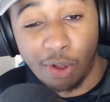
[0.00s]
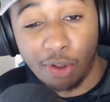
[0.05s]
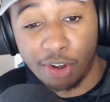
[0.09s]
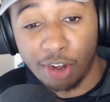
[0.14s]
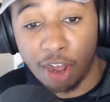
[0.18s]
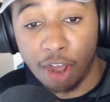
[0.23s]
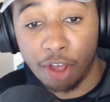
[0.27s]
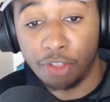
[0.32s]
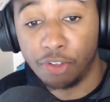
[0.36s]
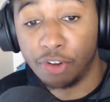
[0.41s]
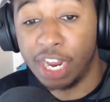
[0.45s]
on
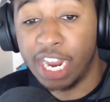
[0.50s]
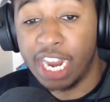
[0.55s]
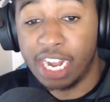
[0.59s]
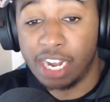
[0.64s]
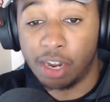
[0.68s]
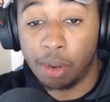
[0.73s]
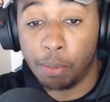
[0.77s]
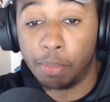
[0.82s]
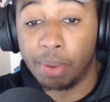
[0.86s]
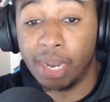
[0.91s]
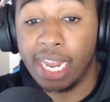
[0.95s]
the other
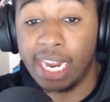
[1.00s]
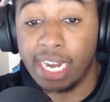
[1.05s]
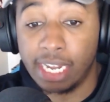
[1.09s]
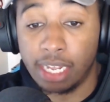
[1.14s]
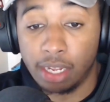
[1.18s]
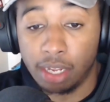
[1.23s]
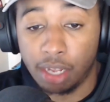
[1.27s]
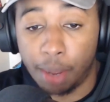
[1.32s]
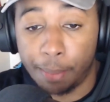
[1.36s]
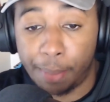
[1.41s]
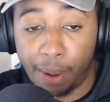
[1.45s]
end
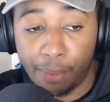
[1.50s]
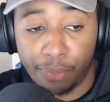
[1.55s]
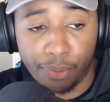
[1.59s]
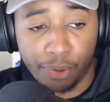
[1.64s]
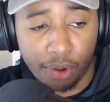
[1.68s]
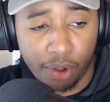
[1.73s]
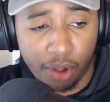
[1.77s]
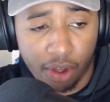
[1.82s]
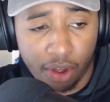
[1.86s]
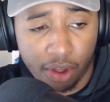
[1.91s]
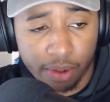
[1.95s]
complaining about the
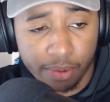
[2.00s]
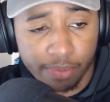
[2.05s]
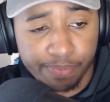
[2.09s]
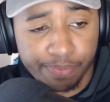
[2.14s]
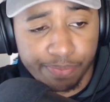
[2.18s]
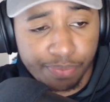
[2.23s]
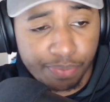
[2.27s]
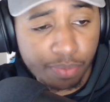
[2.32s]
call.